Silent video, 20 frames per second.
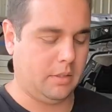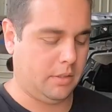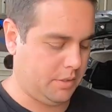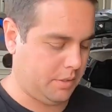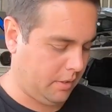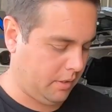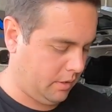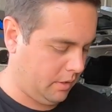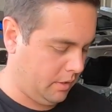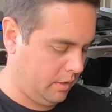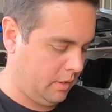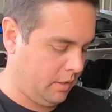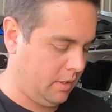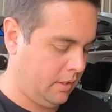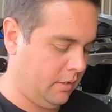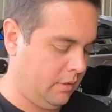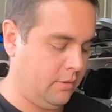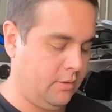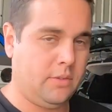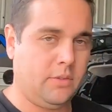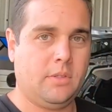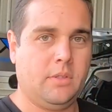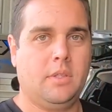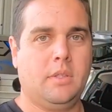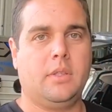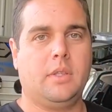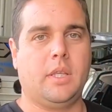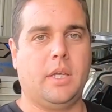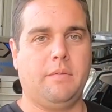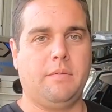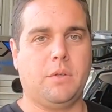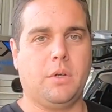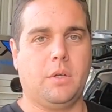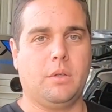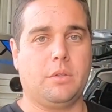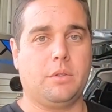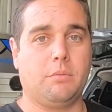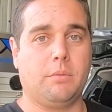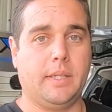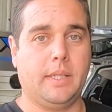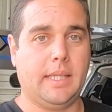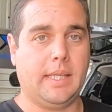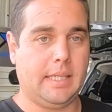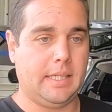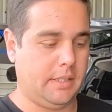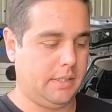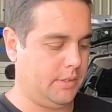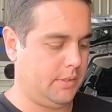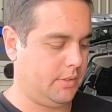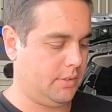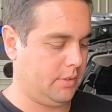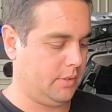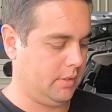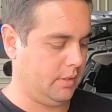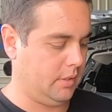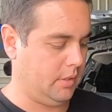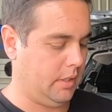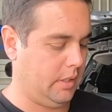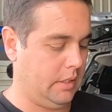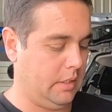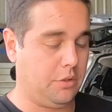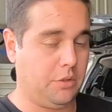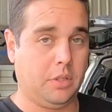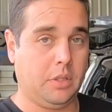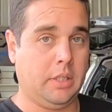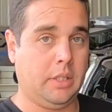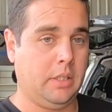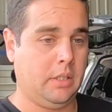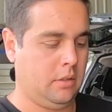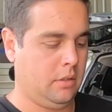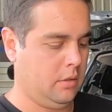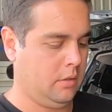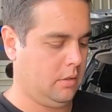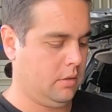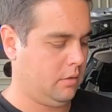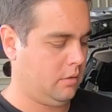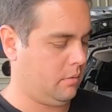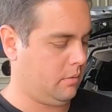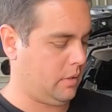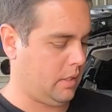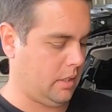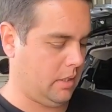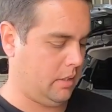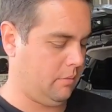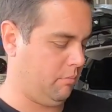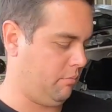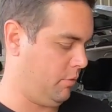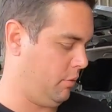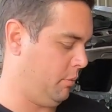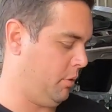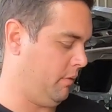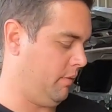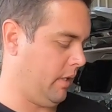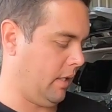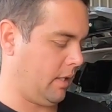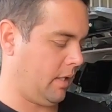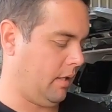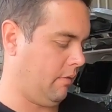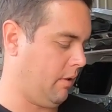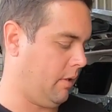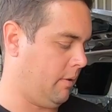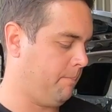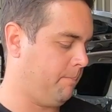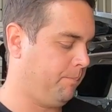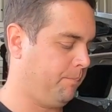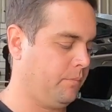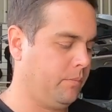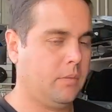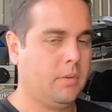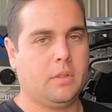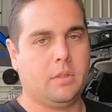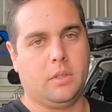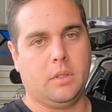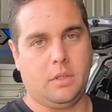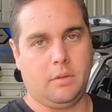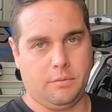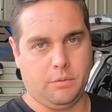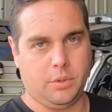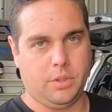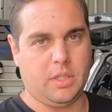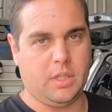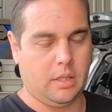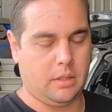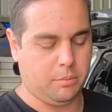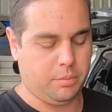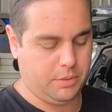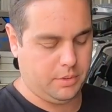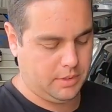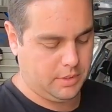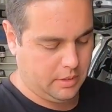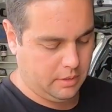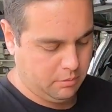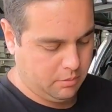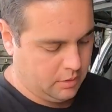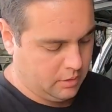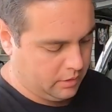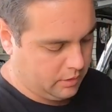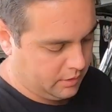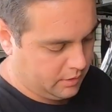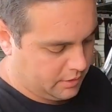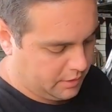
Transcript: So in these, they've got the relays internally. I removed that cover. I've already done the pre-assemble on it.